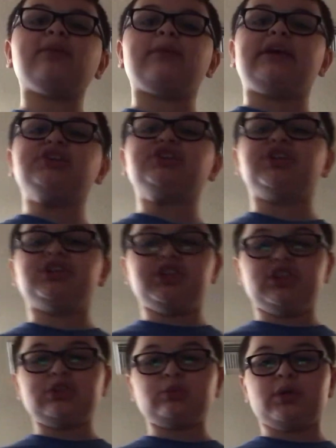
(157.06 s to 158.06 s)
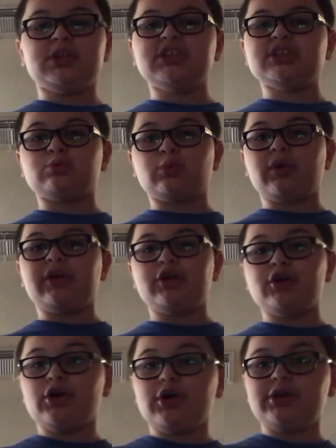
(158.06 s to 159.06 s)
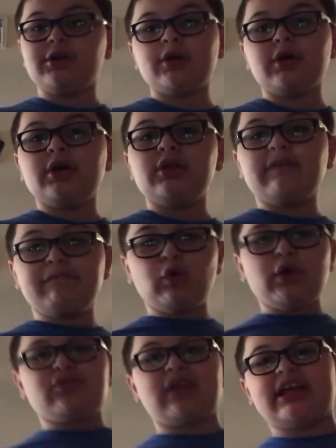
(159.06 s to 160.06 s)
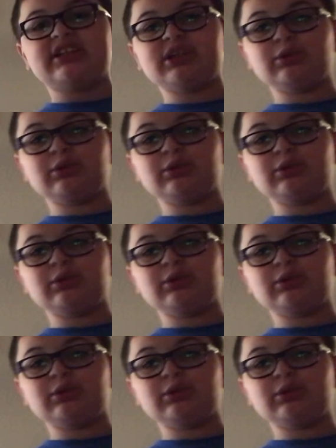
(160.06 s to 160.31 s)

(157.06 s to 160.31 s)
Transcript: animation in this one is really good. The voice acting